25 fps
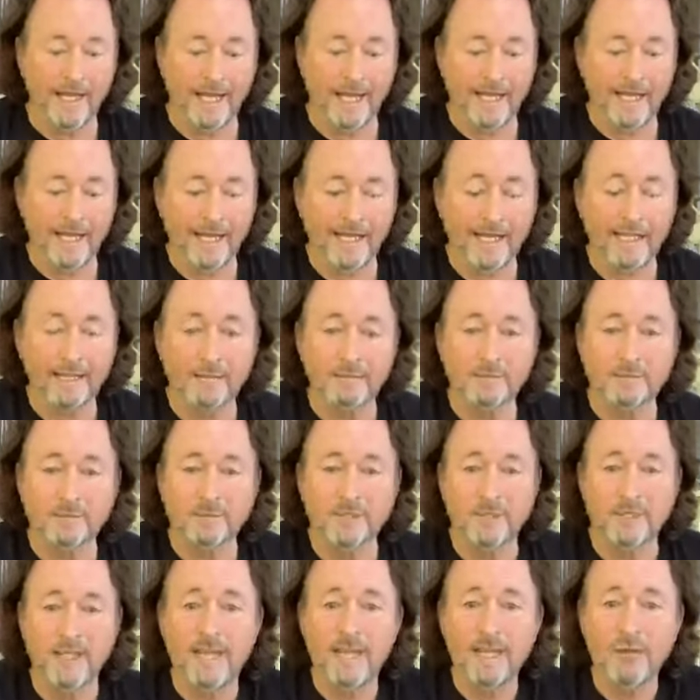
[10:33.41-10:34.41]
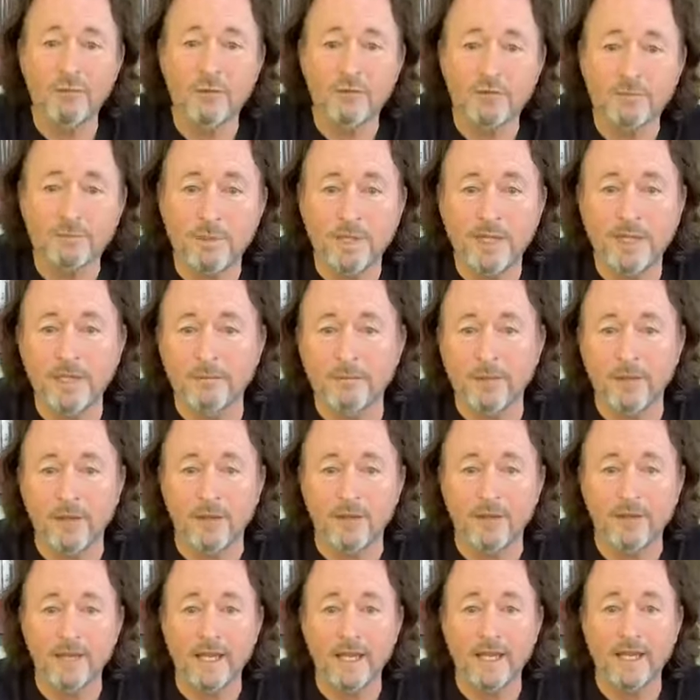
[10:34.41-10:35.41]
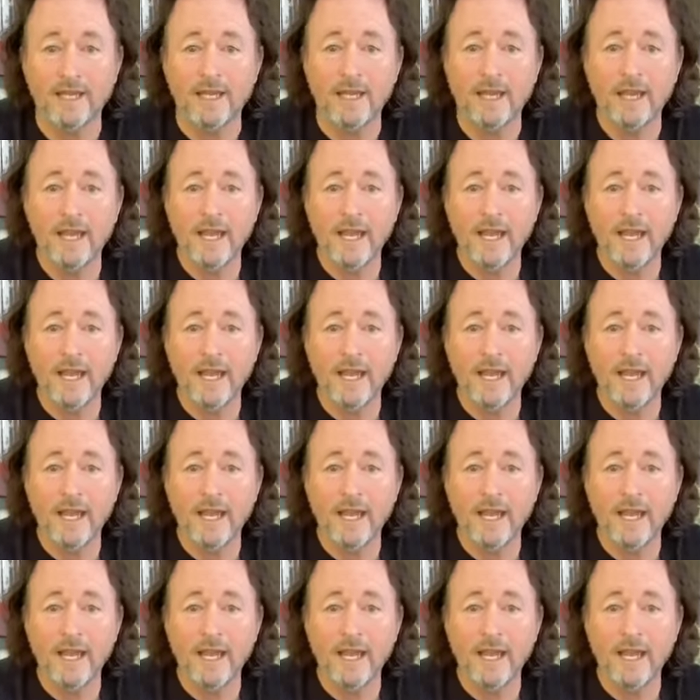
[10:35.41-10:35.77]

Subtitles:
And today was peanut butter day.